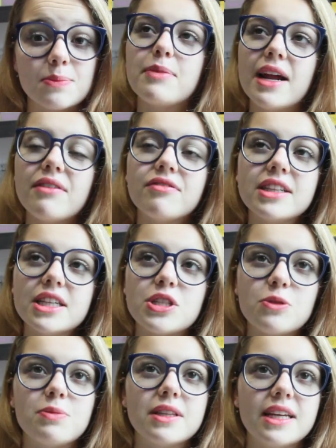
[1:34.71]
but I really
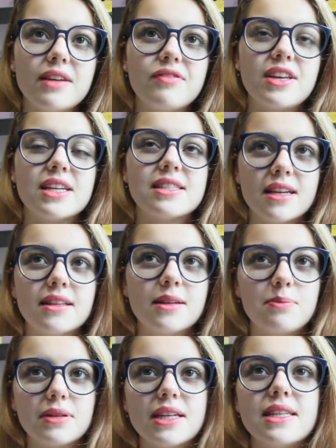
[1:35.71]
do believe that
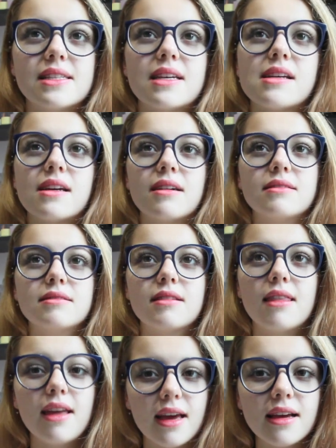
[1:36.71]
aesthetically pleasing
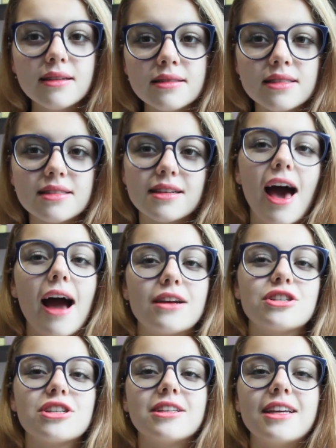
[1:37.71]
things
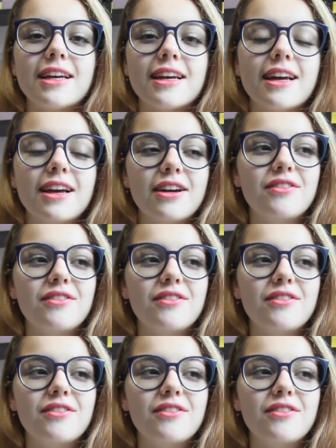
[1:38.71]
actually